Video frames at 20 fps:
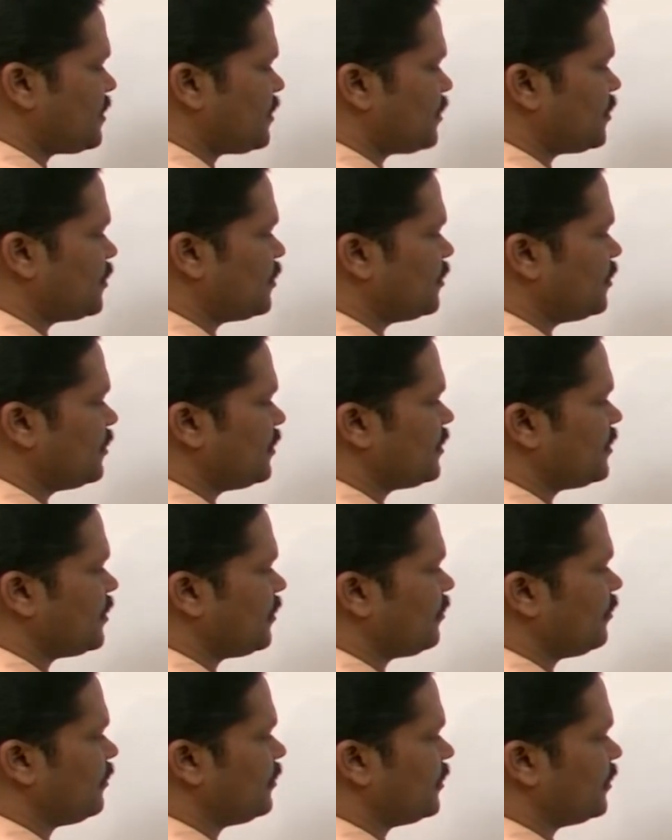2 is
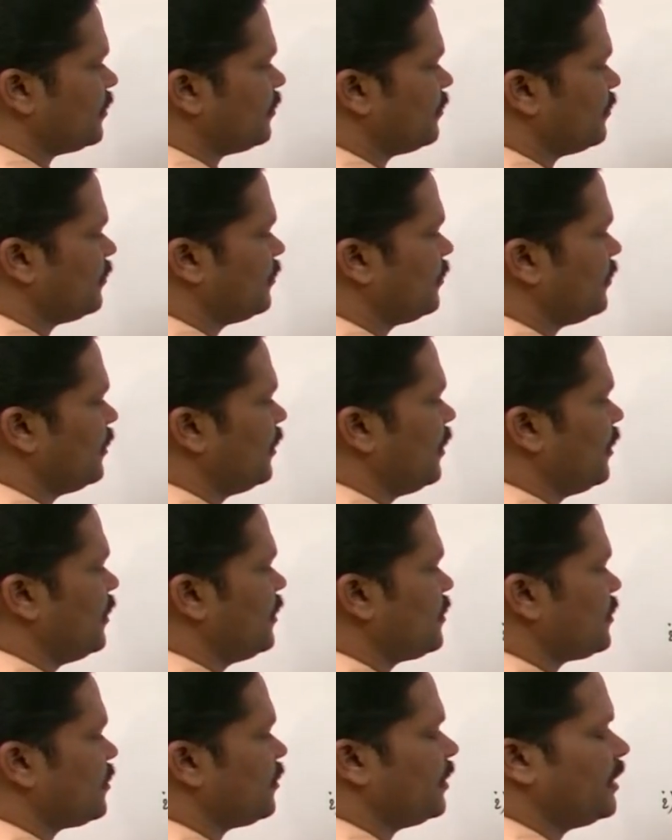equal to 0.
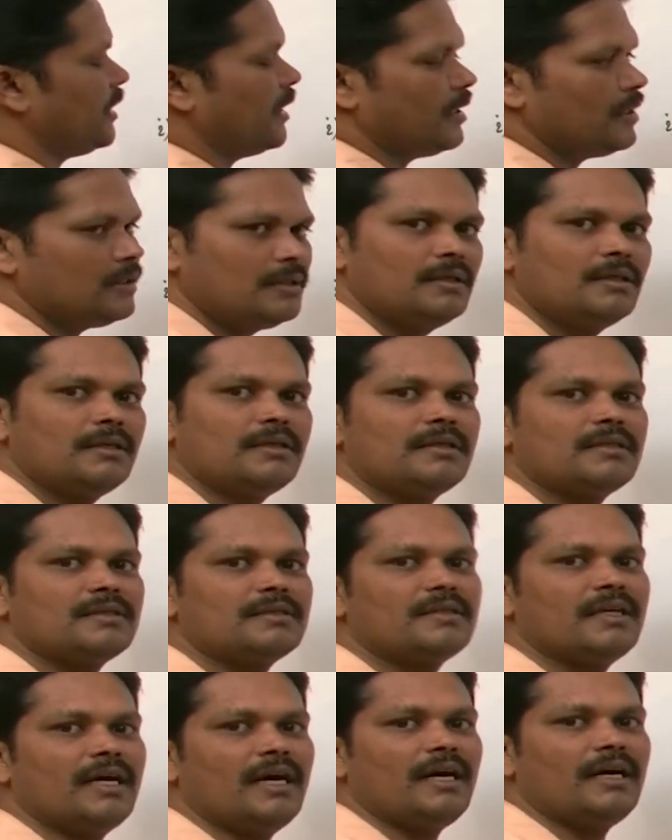So here it
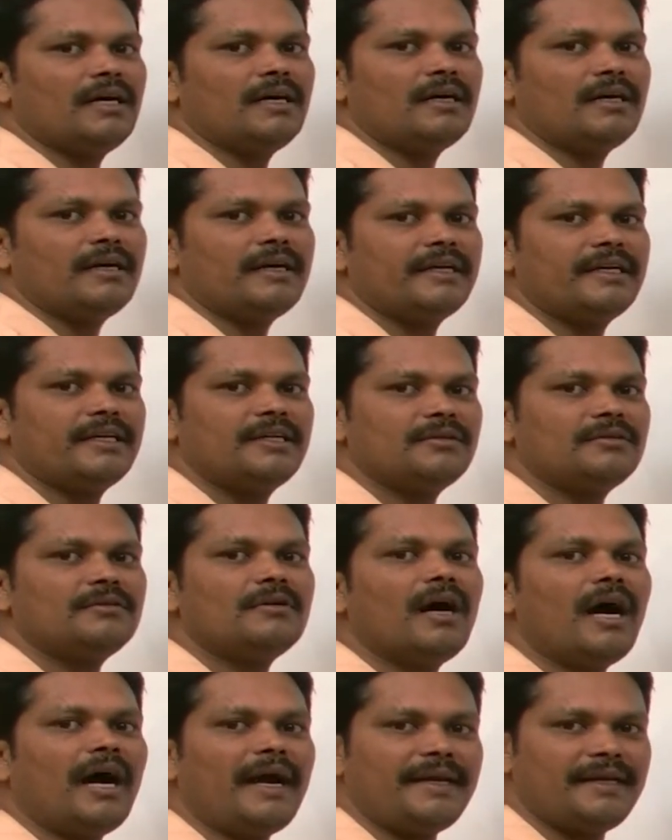is the
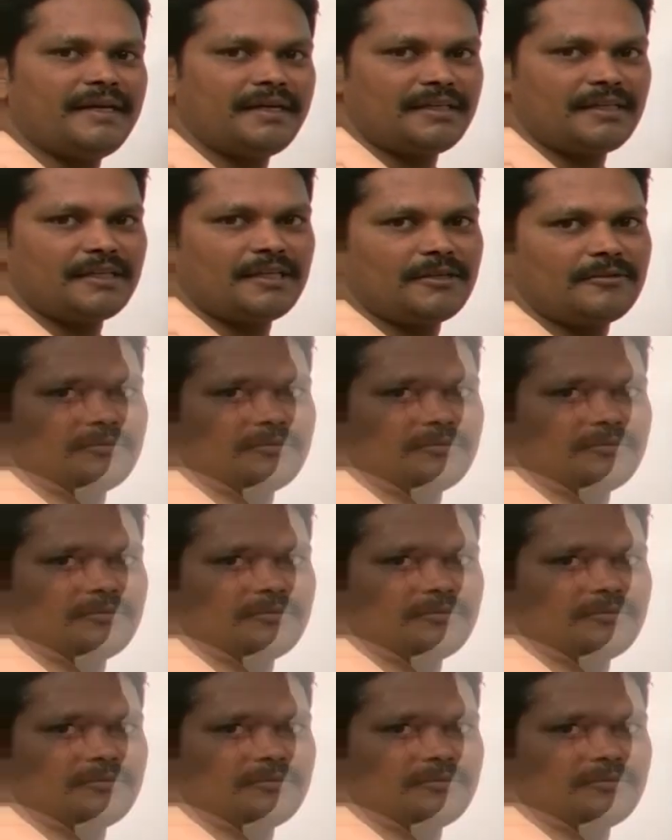additive identity.